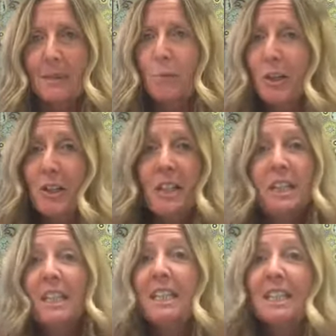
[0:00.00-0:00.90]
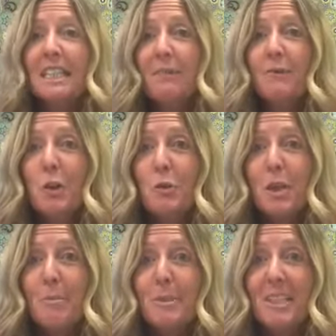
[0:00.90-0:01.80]
And we're going to lift those
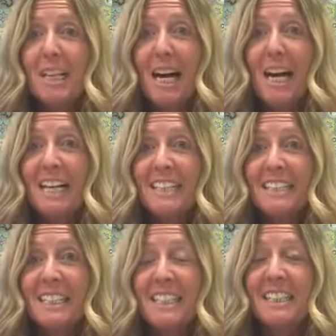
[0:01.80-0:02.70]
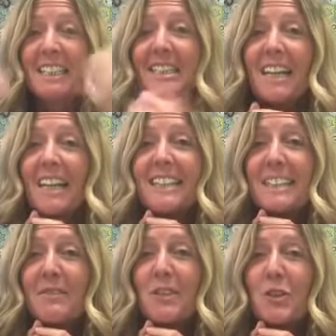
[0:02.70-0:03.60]
up to God because God
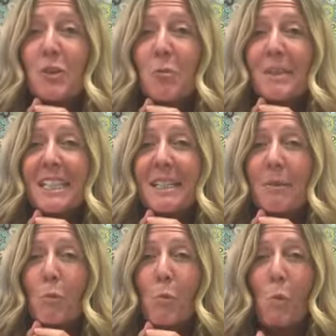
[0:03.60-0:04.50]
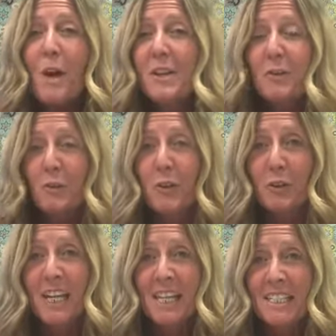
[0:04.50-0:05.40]
gives us so many wonderful
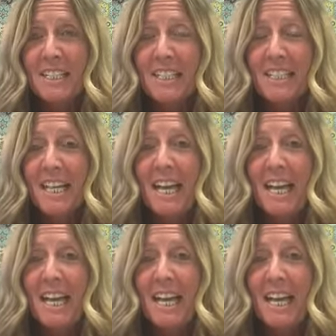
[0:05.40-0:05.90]
things.